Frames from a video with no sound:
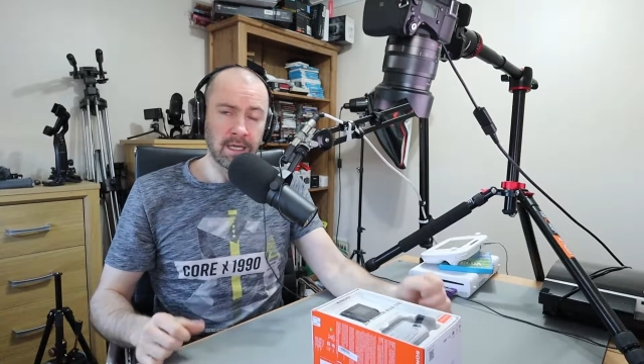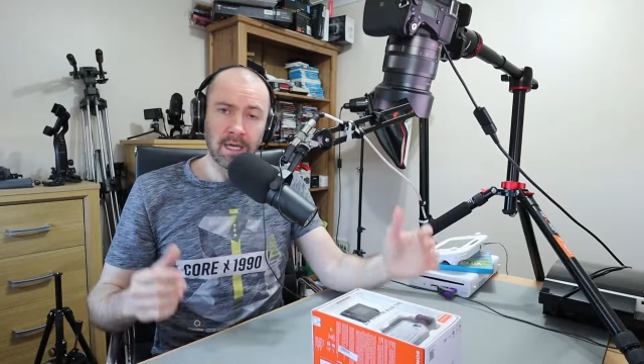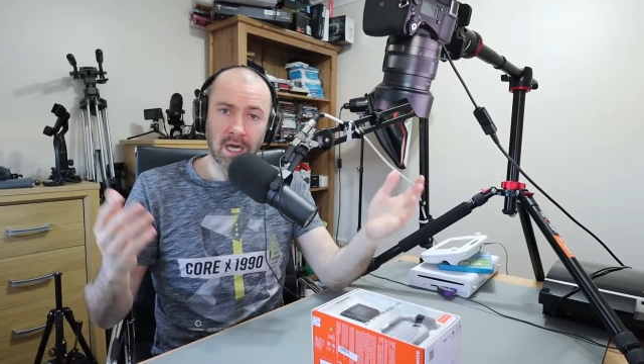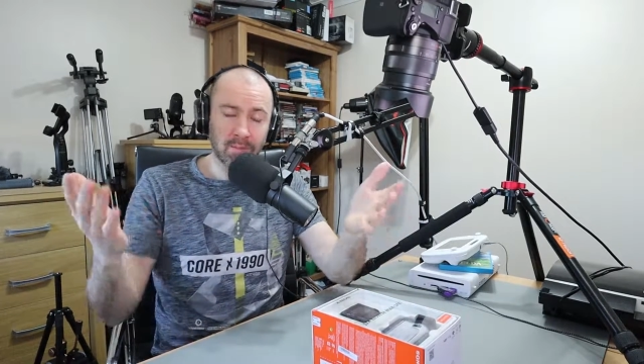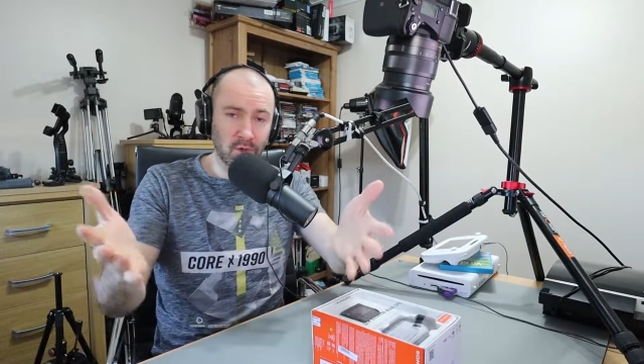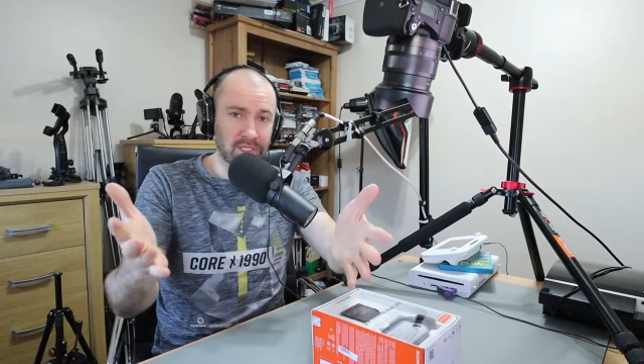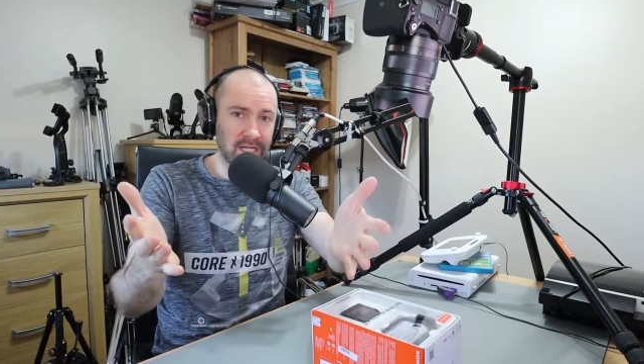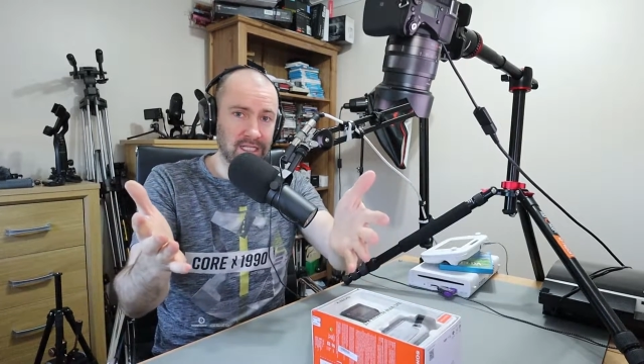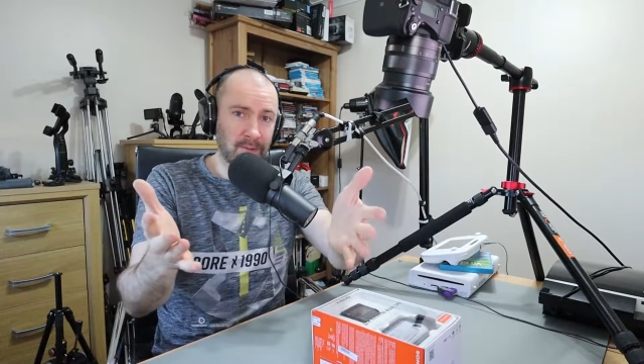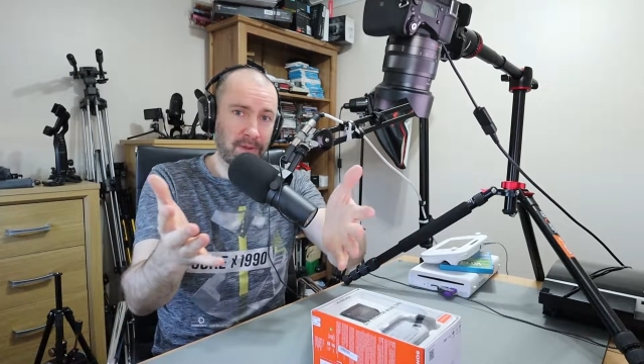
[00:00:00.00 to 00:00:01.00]
I'm not saying it's
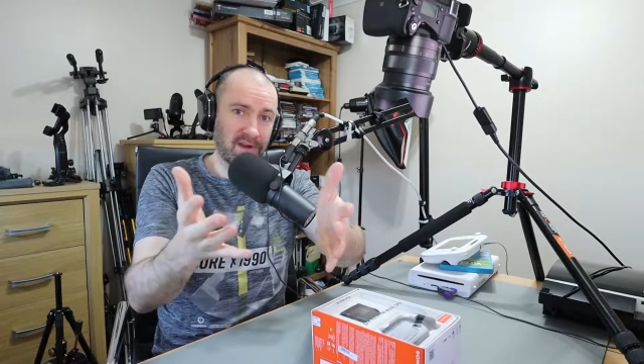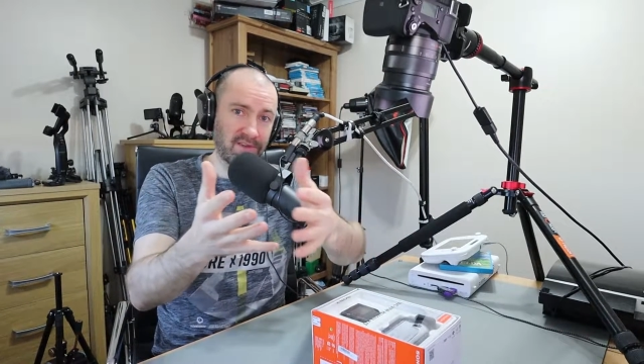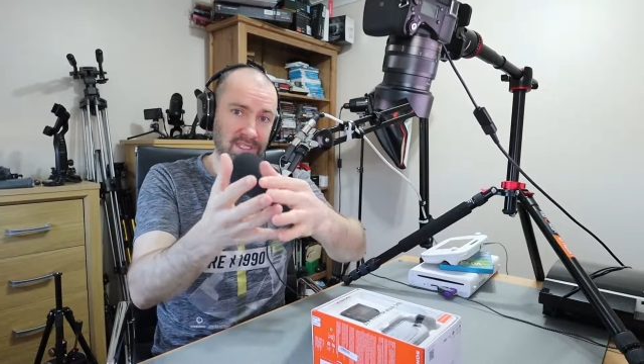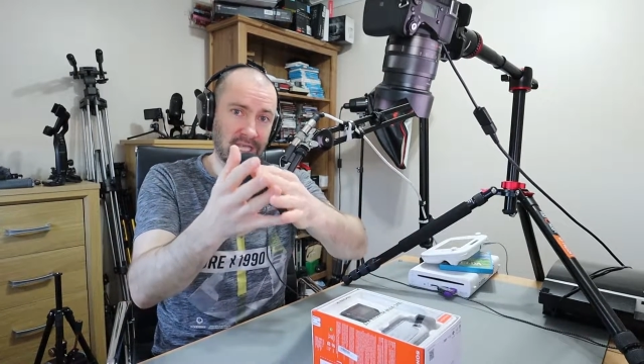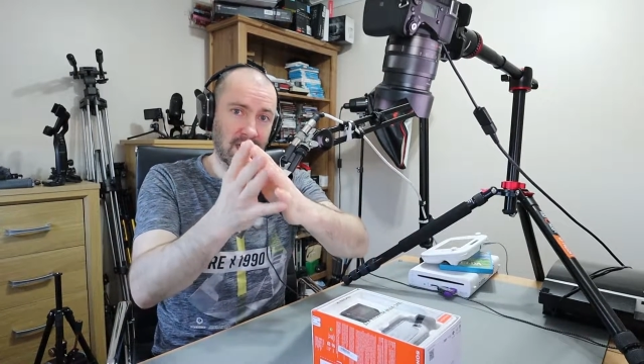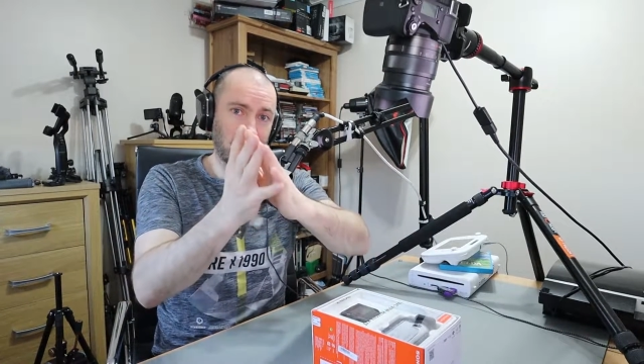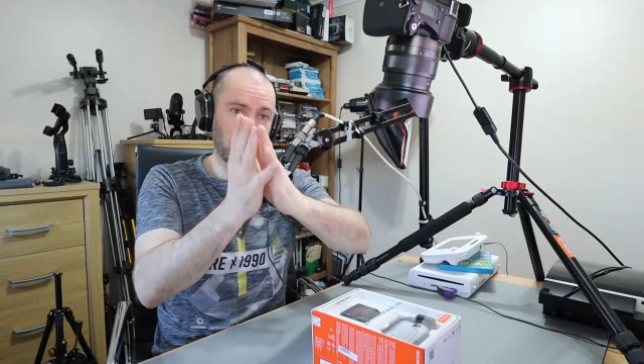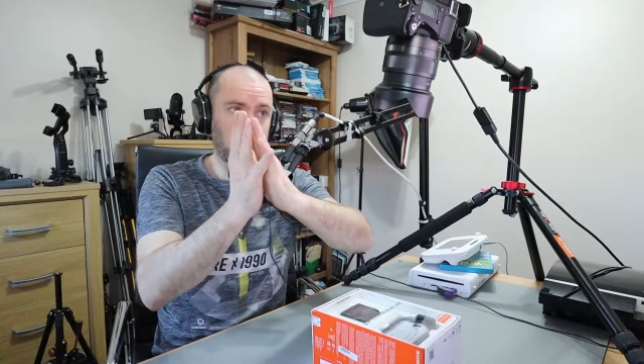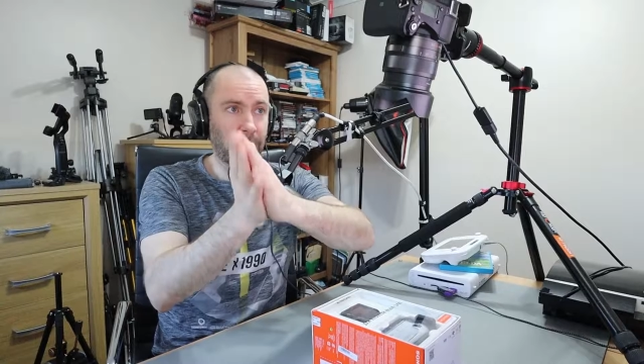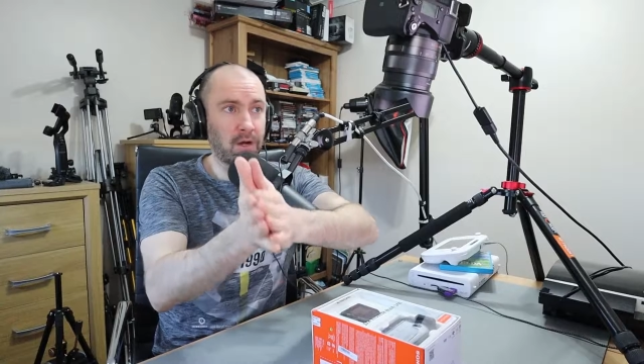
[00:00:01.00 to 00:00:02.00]
the perfect setup,
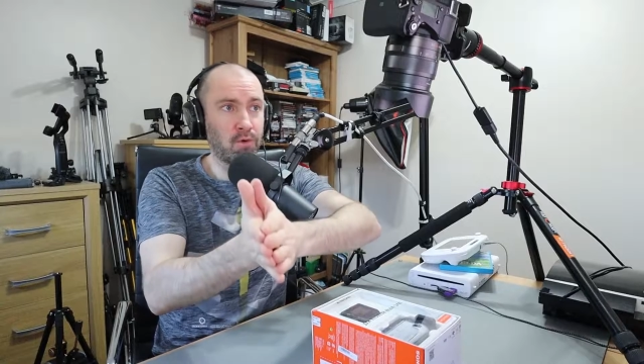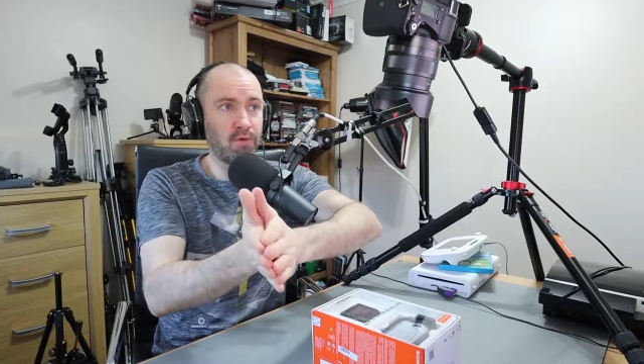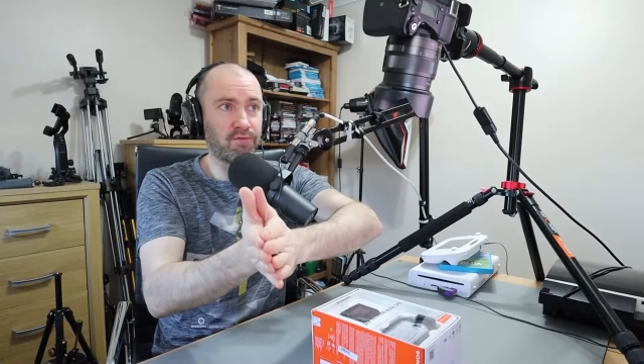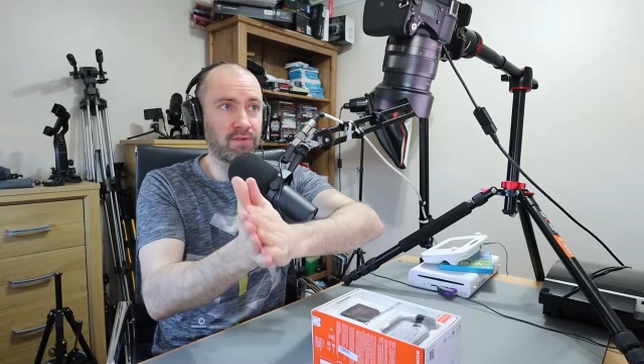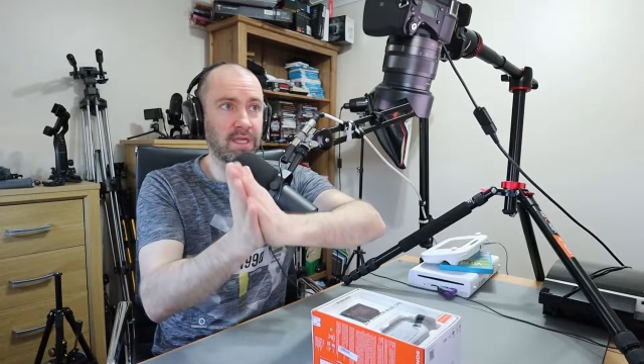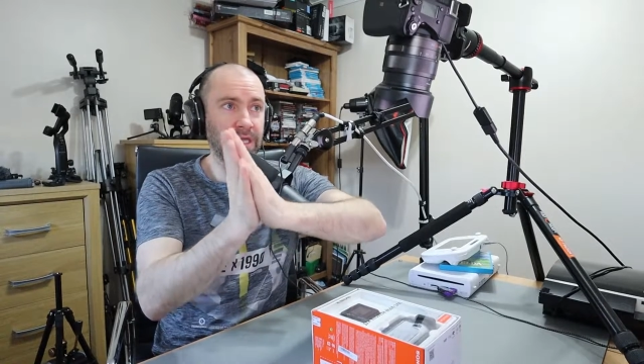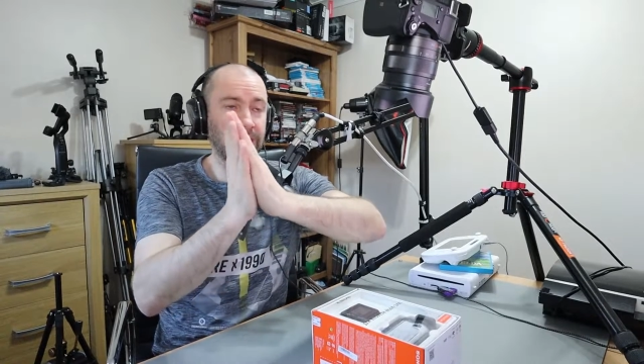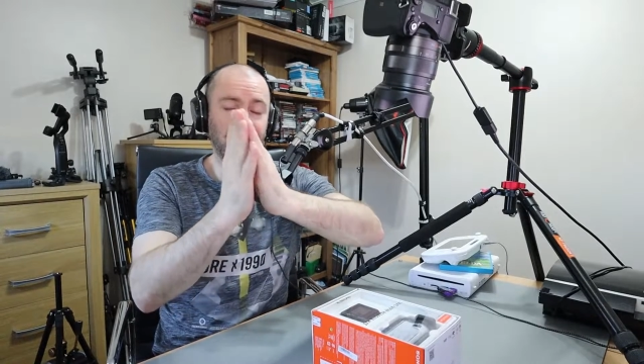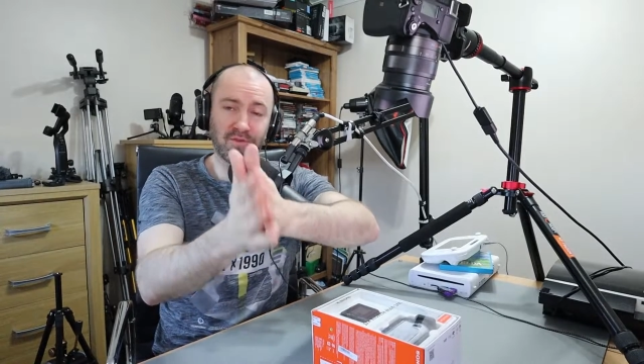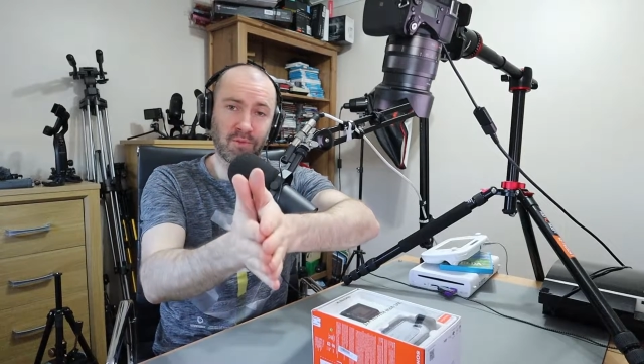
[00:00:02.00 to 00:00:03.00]
but hopefully if
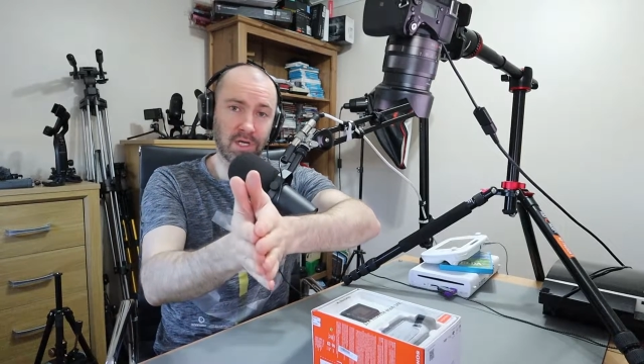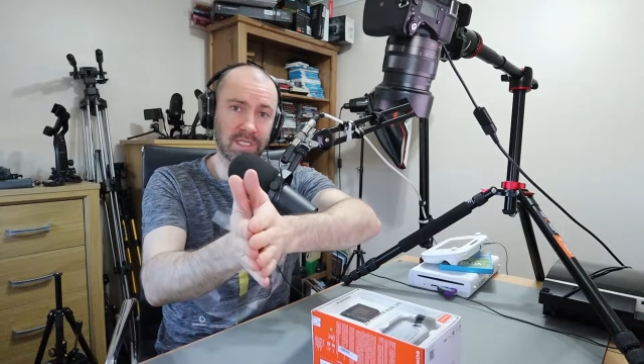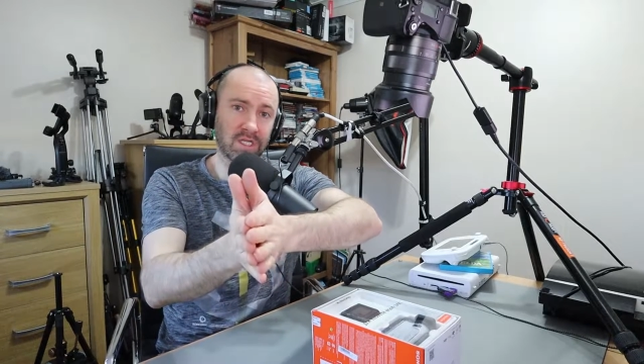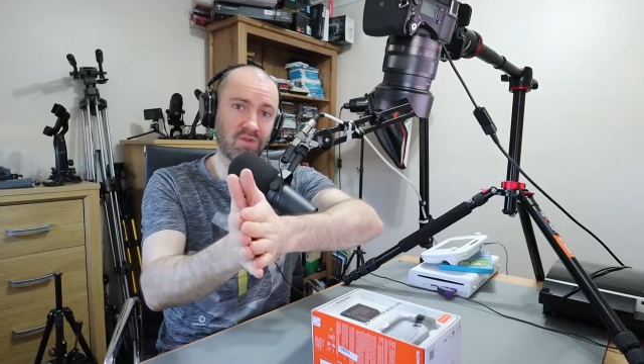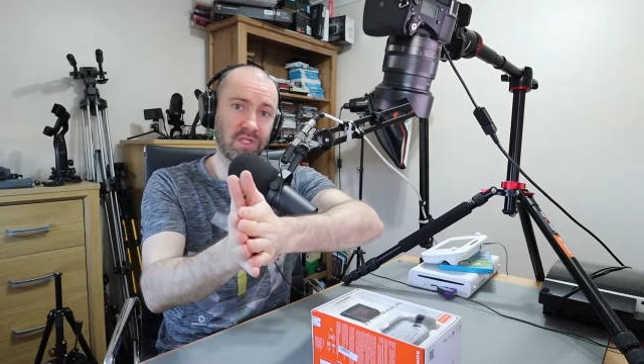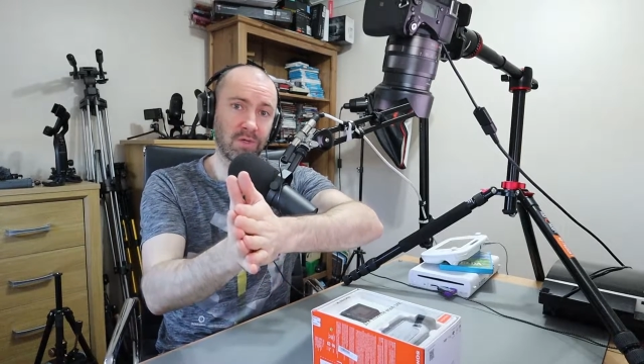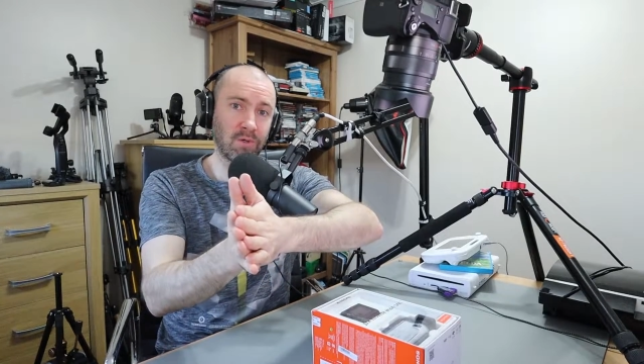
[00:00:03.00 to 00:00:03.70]
you've watched this video,